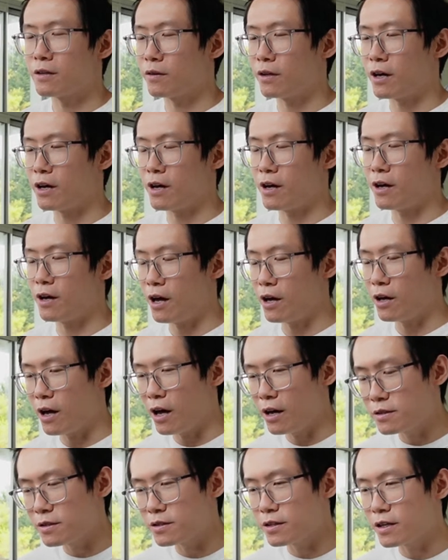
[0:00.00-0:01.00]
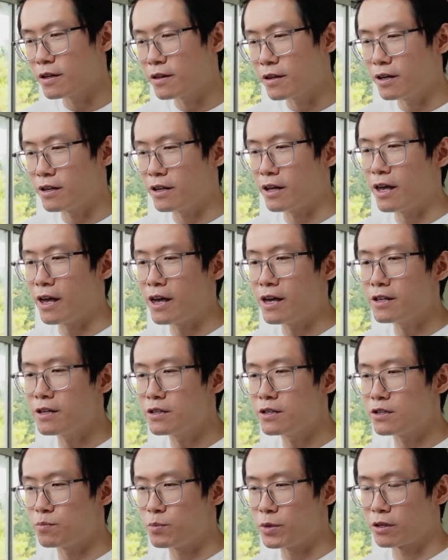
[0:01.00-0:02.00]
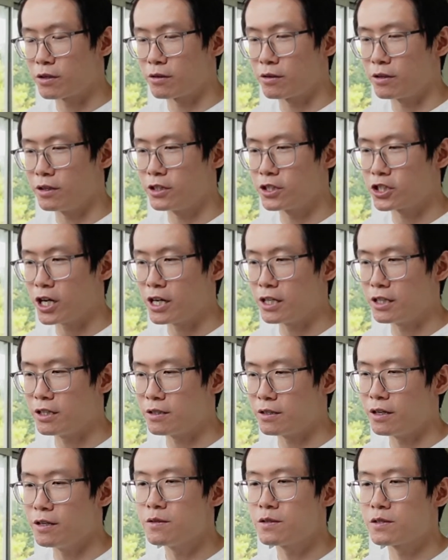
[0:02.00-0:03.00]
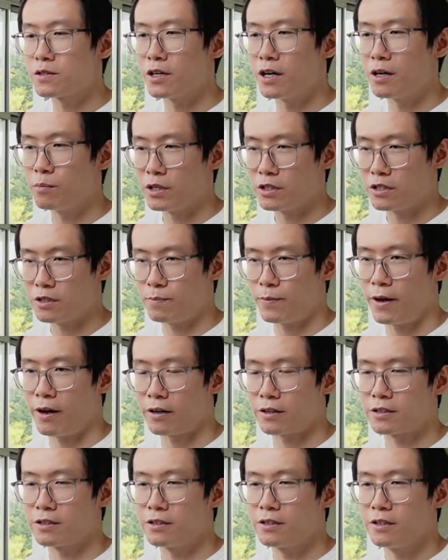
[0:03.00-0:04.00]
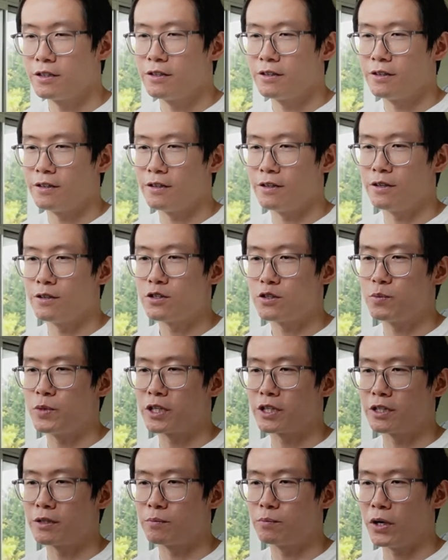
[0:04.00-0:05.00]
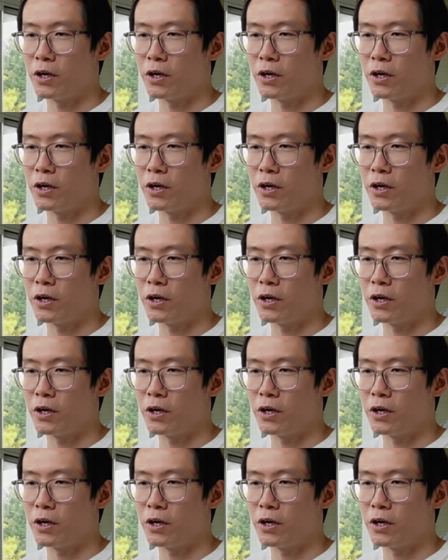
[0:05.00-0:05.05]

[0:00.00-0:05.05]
I'd say that any speaker in Chinese, in some aspect, is speaking better